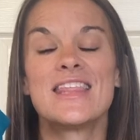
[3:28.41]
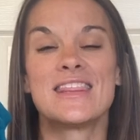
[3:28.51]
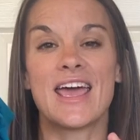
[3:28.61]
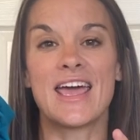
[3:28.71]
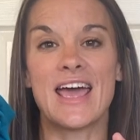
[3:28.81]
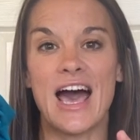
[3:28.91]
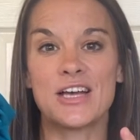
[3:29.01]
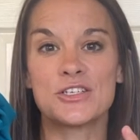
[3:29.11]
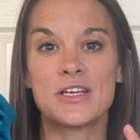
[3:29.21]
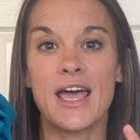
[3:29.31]
they
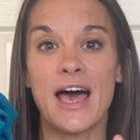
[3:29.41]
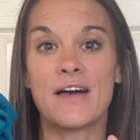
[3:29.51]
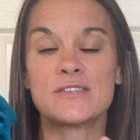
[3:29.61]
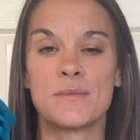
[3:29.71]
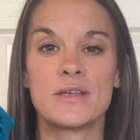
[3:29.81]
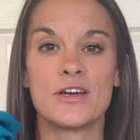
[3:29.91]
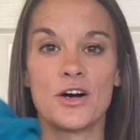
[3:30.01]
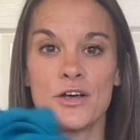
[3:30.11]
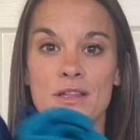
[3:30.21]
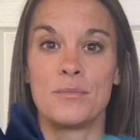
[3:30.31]
actually have something
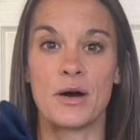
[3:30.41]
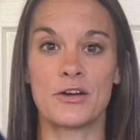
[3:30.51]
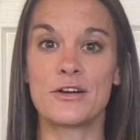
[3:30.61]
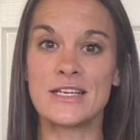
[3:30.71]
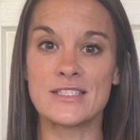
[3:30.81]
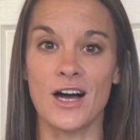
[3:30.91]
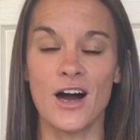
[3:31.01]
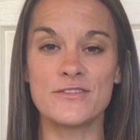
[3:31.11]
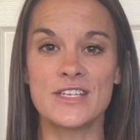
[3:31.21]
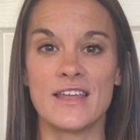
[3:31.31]
called the buttery soft,